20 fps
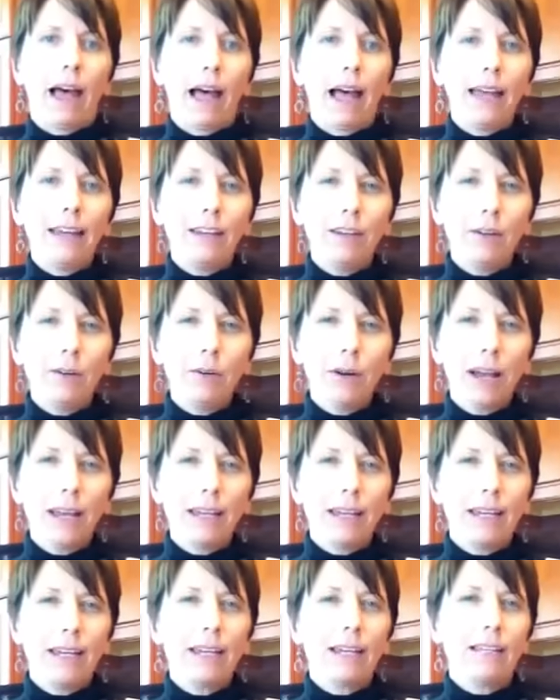I knew I
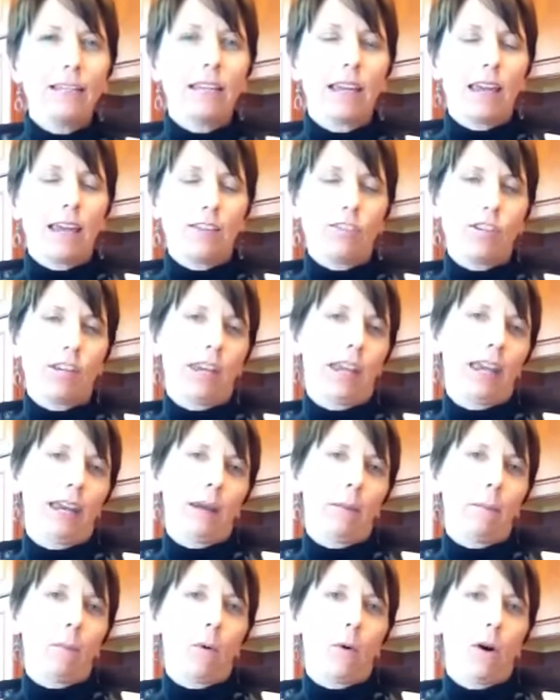needed to educate
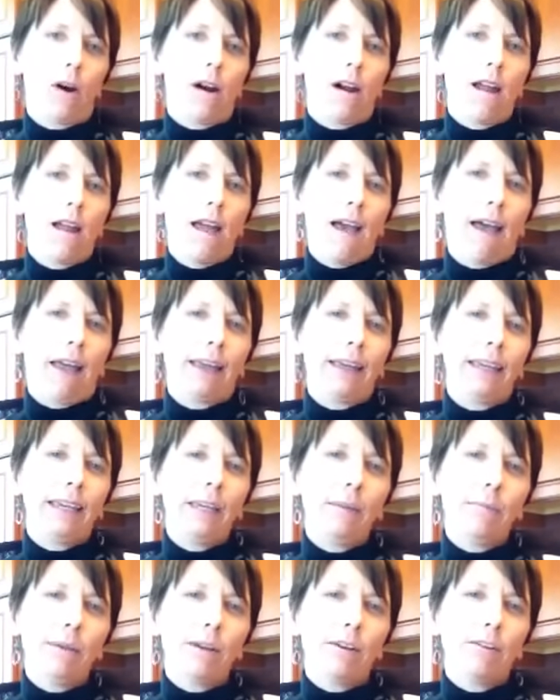him more and
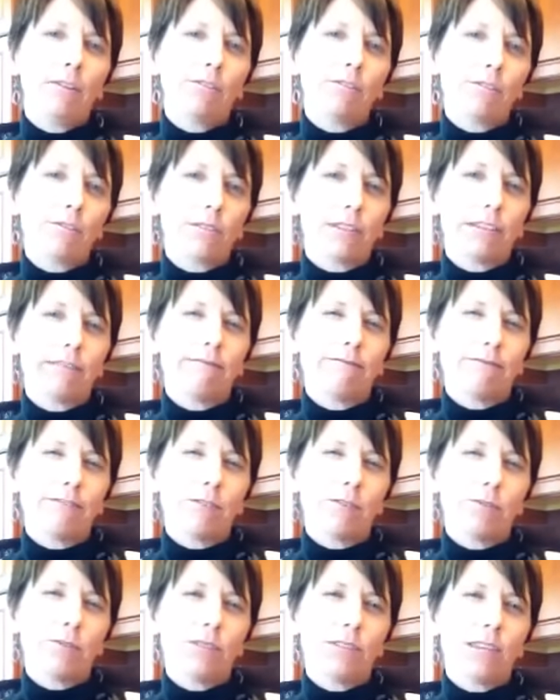keep introducing
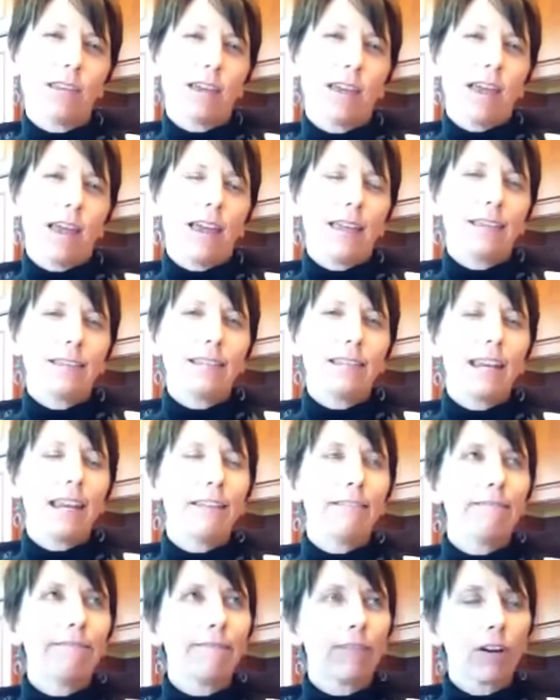foods and
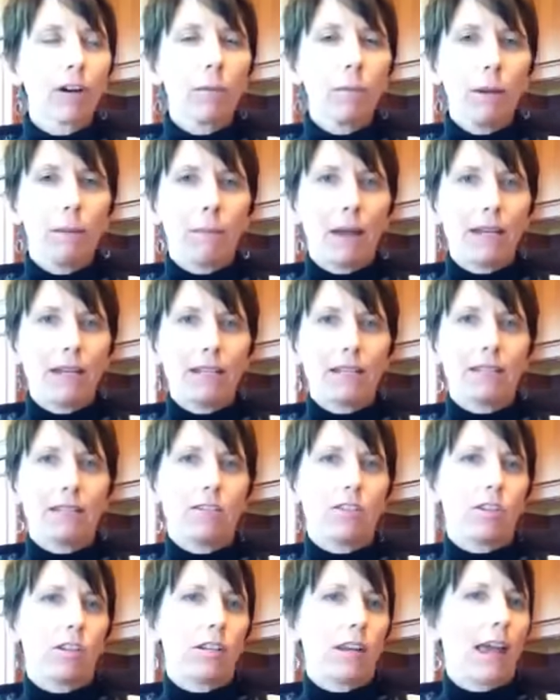stand firm in my
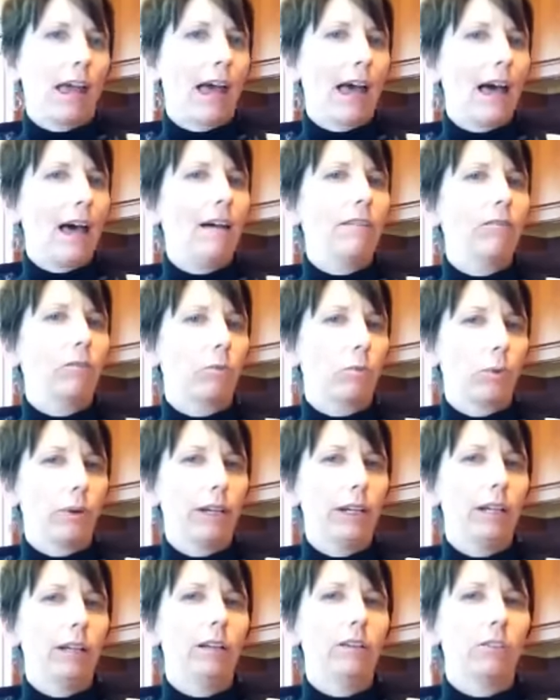decision to have
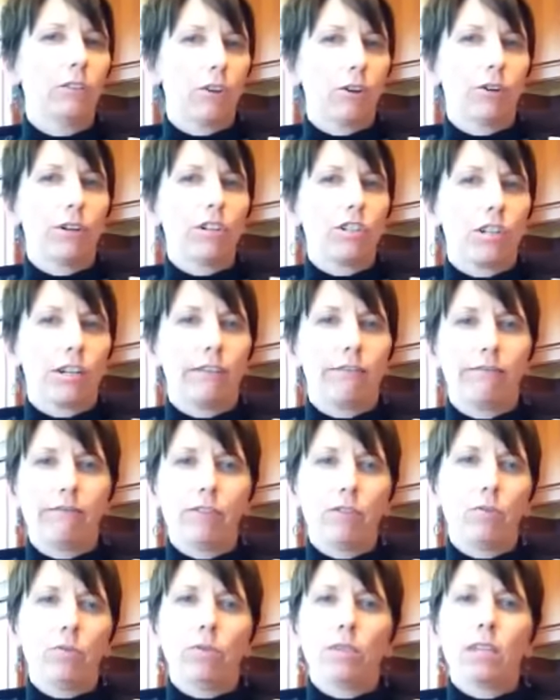real, nourishing
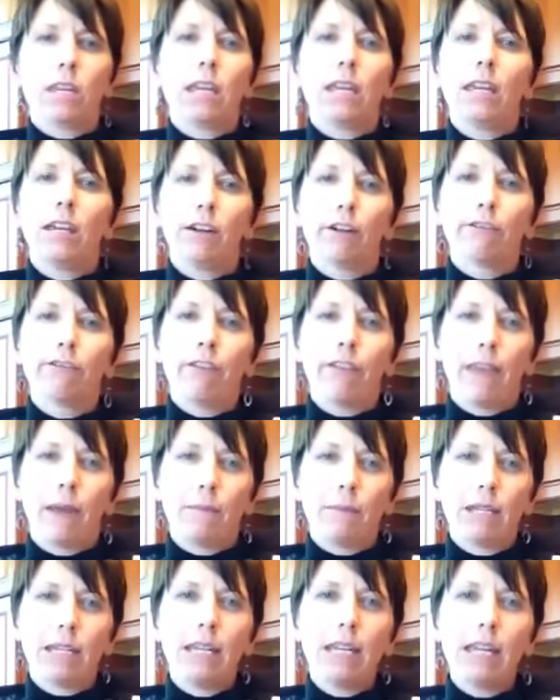foods here for
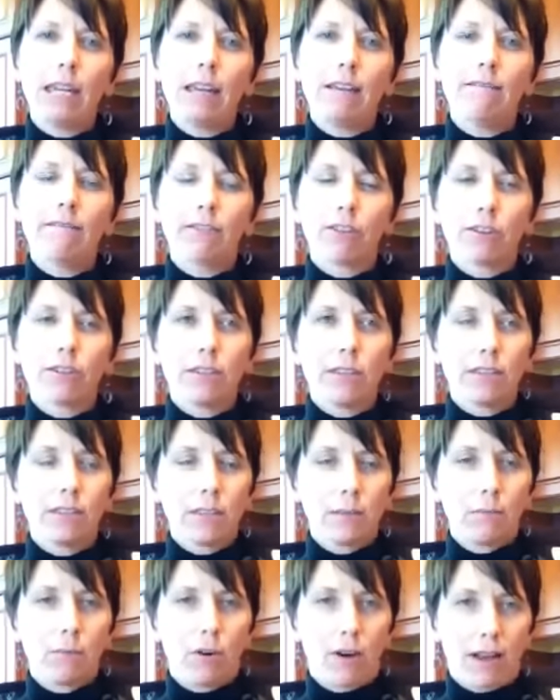them to eat versus
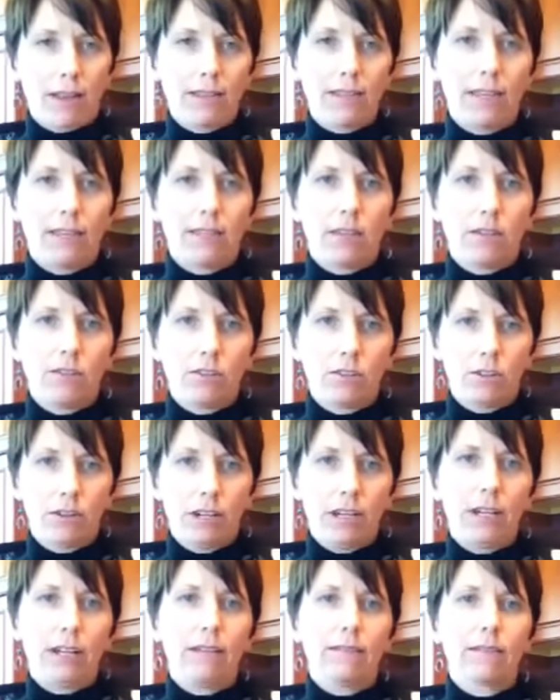the processed
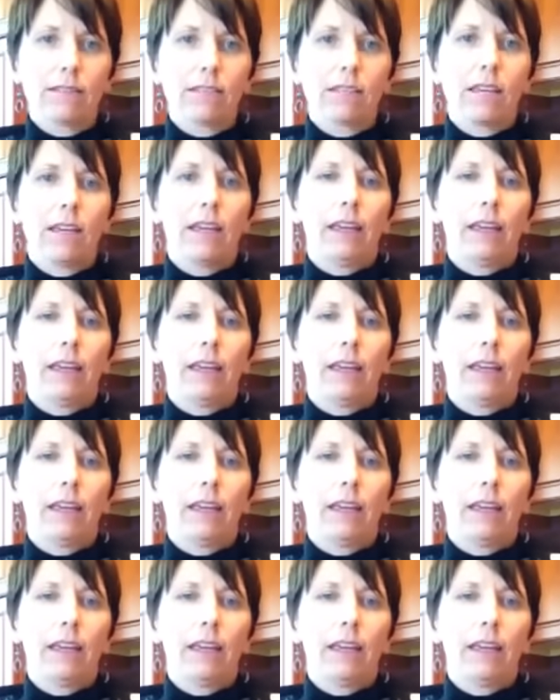alternatives.